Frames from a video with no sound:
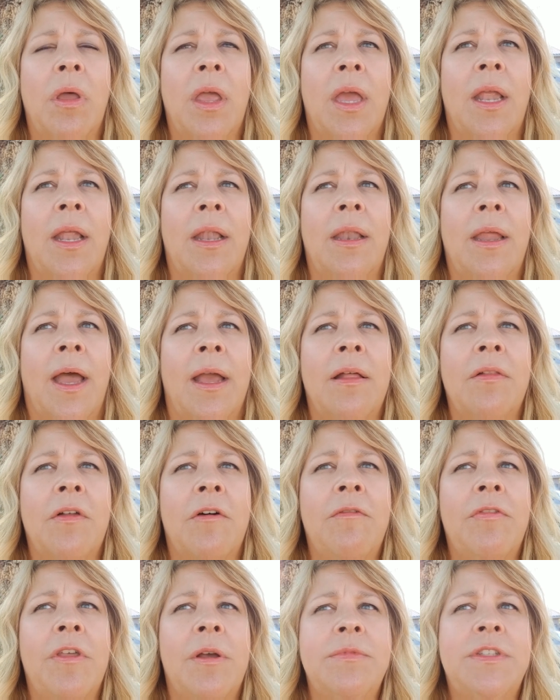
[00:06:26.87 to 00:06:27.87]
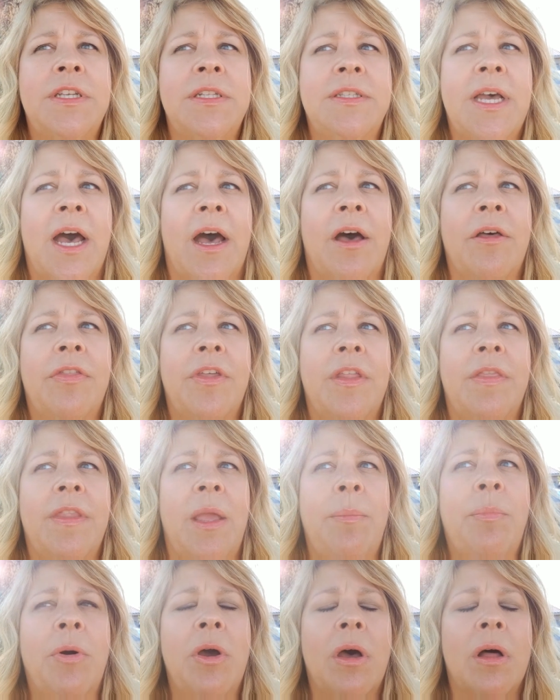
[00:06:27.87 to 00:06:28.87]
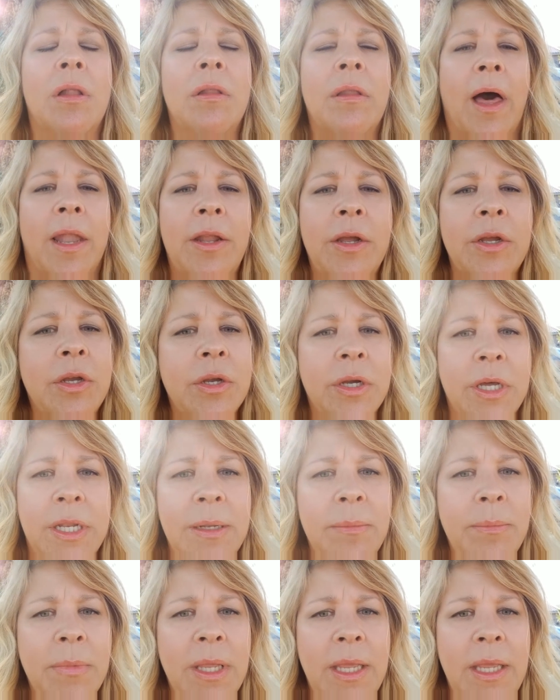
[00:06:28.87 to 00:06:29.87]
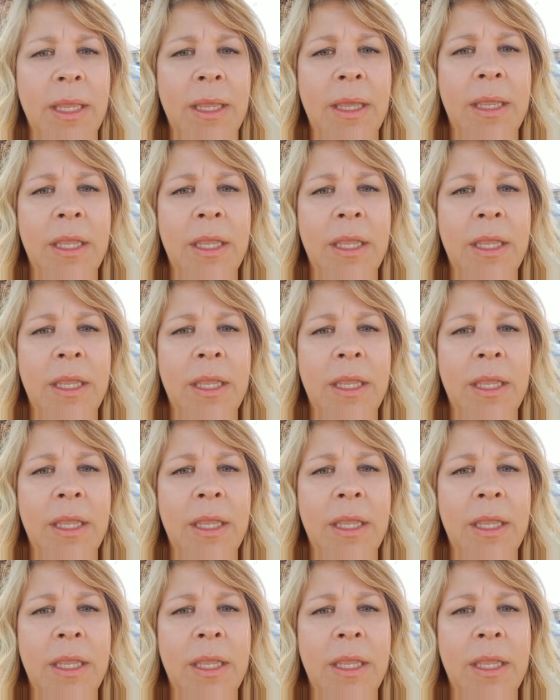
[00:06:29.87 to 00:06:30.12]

and I love them to death, and they put a lot of good in me.